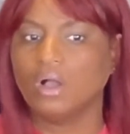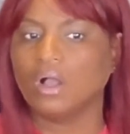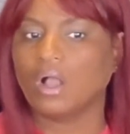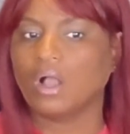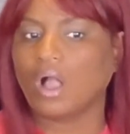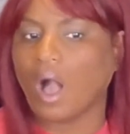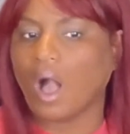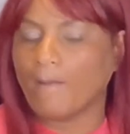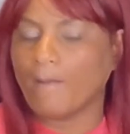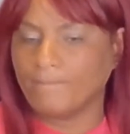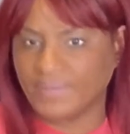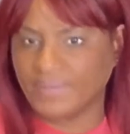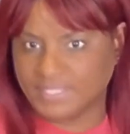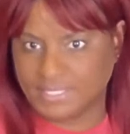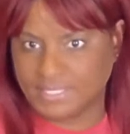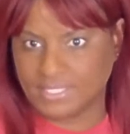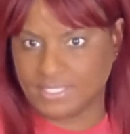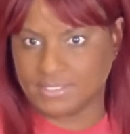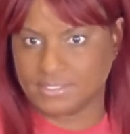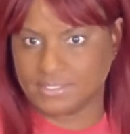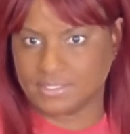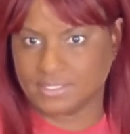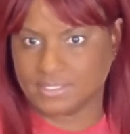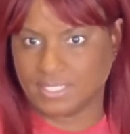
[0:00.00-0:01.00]

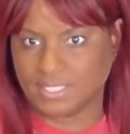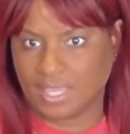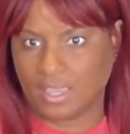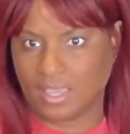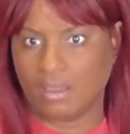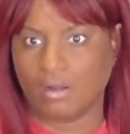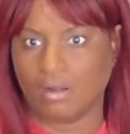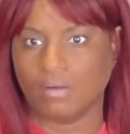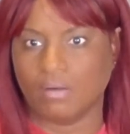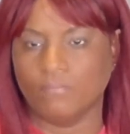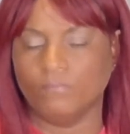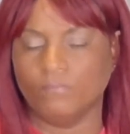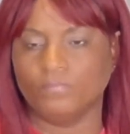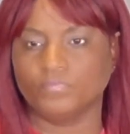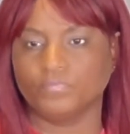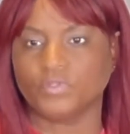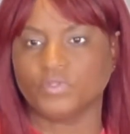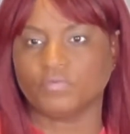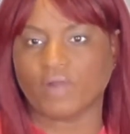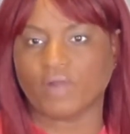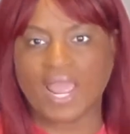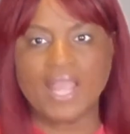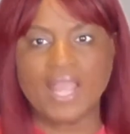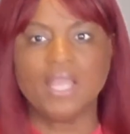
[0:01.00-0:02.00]
competence care,
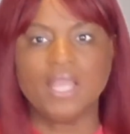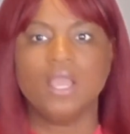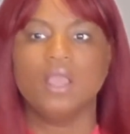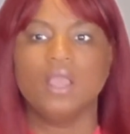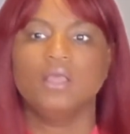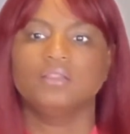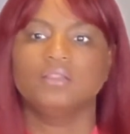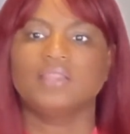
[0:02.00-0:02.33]
right?